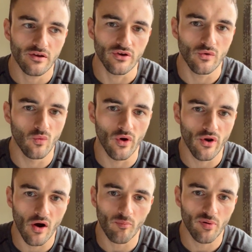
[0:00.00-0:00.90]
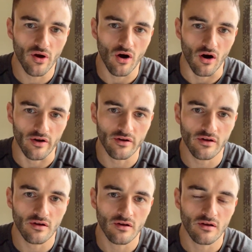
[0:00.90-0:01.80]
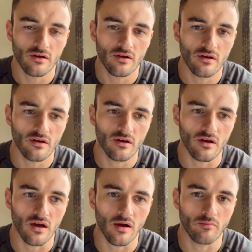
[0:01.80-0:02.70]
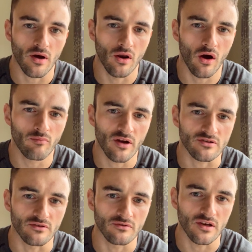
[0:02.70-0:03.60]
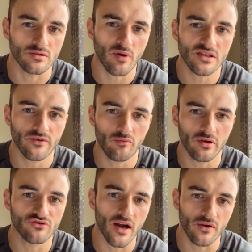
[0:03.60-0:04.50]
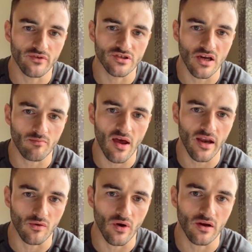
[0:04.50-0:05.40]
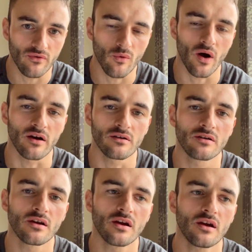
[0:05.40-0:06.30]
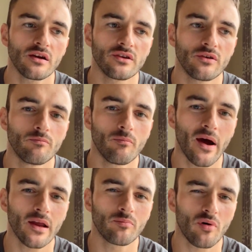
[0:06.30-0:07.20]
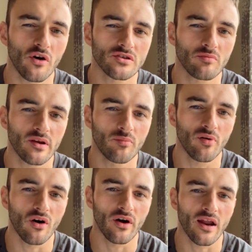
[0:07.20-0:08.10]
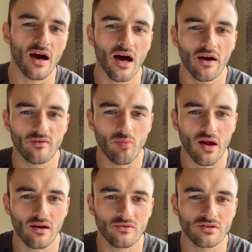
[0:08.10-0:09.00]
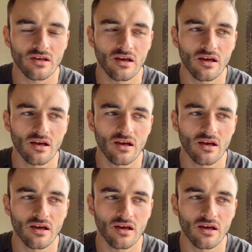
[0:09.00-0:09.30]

you will not put on a lot of muscle, especially if you've been training for the gym anyway for a while. You might possibly put on half a pound